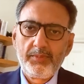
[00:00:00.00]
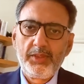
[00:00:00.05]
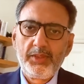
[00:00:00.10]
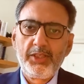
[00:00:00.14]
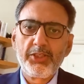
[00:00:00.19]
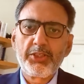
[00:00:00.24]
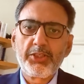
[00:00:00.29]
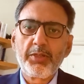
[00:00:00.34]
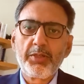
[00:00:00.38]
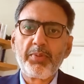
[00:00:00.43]

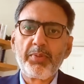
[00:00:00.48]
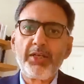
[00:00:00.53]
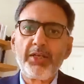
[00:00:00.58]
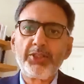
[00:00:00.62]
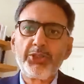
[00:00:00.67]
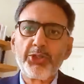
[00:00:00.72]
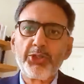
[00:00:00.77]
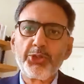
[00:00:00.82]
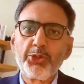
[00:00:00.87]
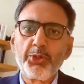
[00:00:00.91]
It's a
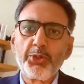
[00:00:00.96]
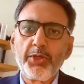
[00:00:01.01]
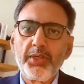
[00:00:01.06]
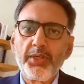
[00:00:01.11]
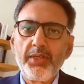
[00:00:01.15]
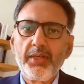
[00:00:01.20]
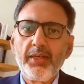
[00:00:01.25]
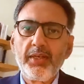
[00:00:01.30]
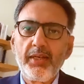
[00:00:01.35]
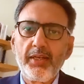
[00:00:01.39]
pleasure,
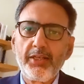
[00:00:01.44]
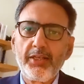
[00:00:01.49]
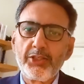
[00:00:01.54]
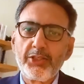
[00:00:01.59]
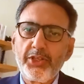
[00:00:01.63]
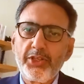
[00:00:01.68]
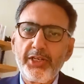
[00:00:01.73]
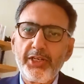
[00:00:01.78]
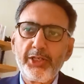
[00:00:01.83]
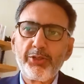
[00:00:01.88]
Joy, and it's
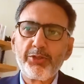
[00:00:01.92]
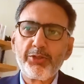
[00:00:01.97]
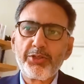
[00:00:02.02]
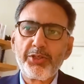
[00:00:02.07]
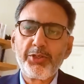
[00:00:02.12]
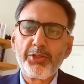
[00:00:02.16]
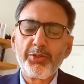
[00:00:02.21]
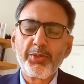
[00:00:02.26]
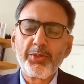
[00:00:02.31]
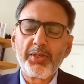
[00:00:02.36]
great to
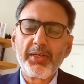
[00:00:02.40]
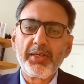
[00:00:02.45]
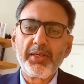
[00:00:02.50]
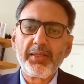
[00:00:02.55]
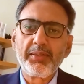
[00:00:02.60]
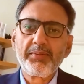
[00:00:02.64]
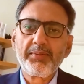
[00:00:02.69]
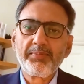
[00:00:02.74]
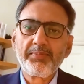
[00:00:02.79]
see you again.